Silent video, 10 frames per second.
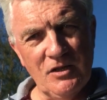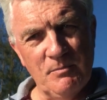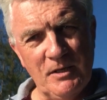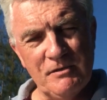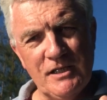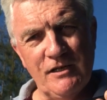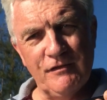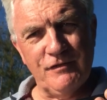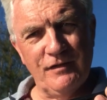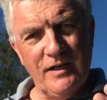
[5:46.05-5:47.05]
The beauty
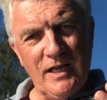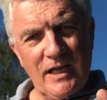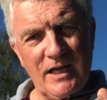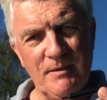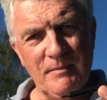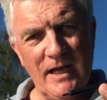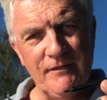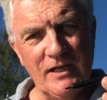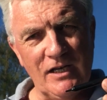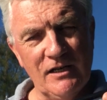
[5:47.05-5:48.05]
of
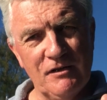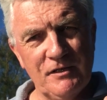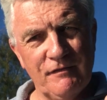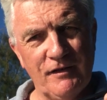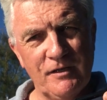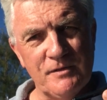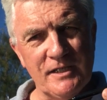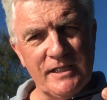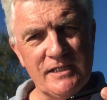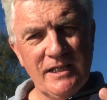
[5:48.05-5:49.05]
having unloaded floats
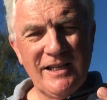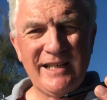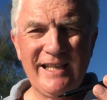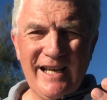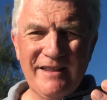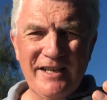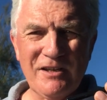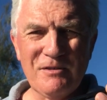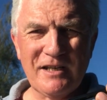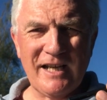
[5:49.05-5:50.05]
is, yet they
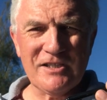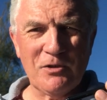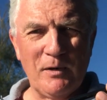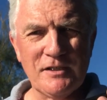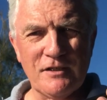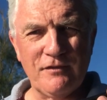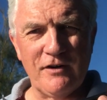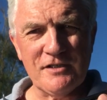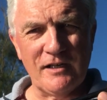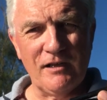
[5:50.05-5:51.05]
don't cast quite as
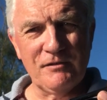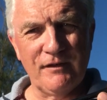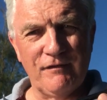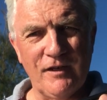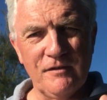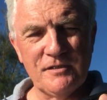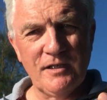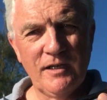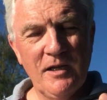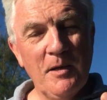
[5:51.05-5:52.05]
far as a loaded float,
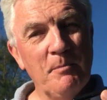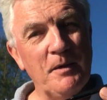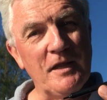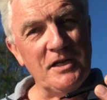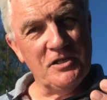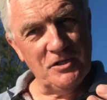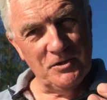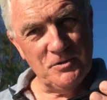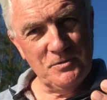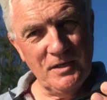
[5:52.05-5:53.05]
but they
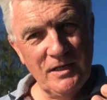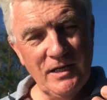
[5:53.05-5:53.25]
don't